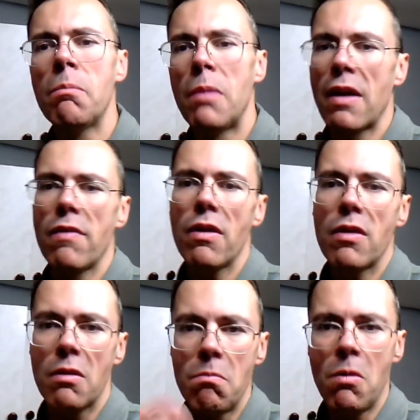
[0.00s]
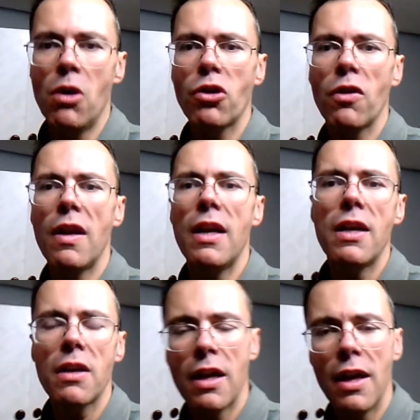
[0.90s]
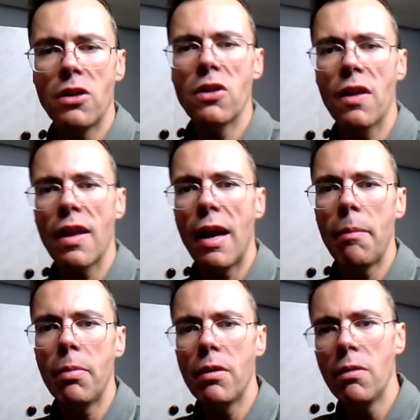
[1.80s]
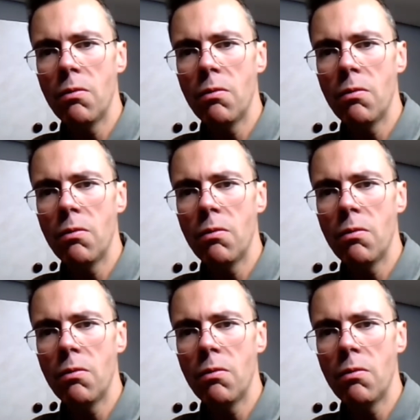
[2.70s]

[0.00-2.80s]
But I think that most of the cases that happen